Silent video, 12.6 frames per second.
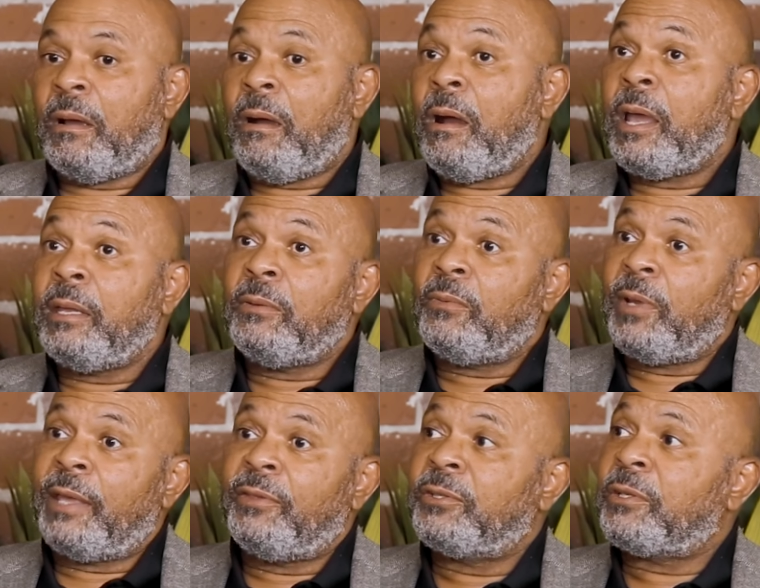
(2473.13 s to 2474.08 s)
All right,
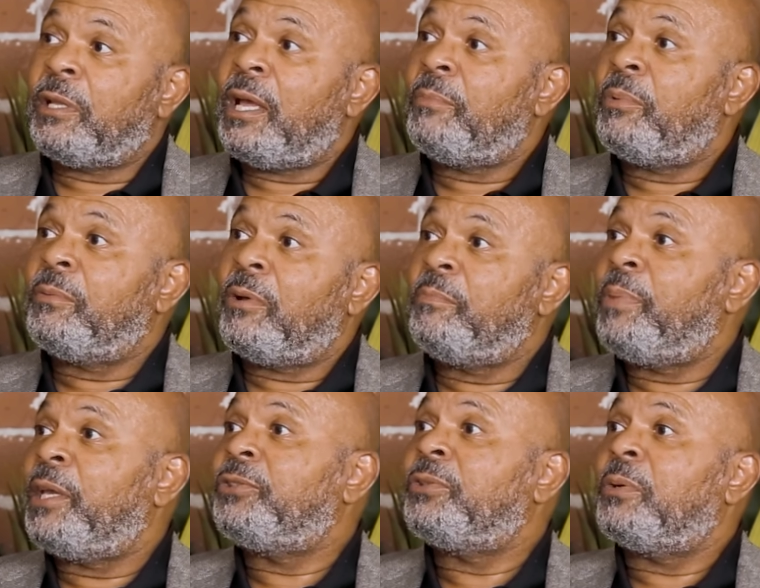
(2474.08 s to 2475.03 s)
we have this club on
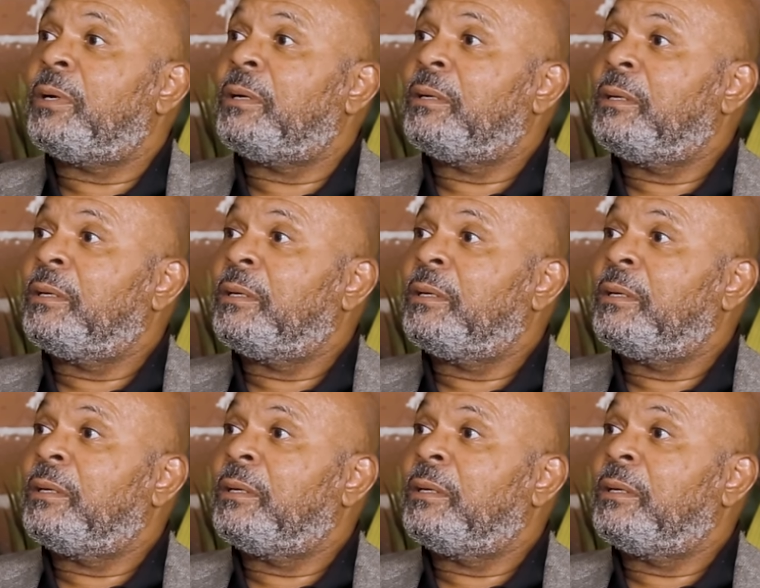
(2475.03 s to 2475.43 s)
Bayshore.